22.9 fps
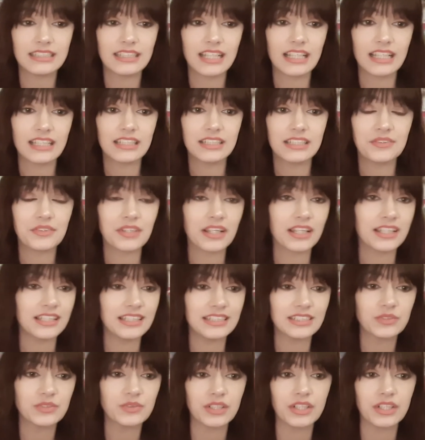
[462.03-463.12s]
that Luca
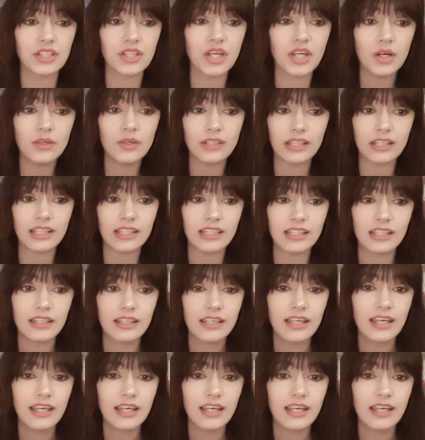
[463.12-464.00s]
is queer-coded.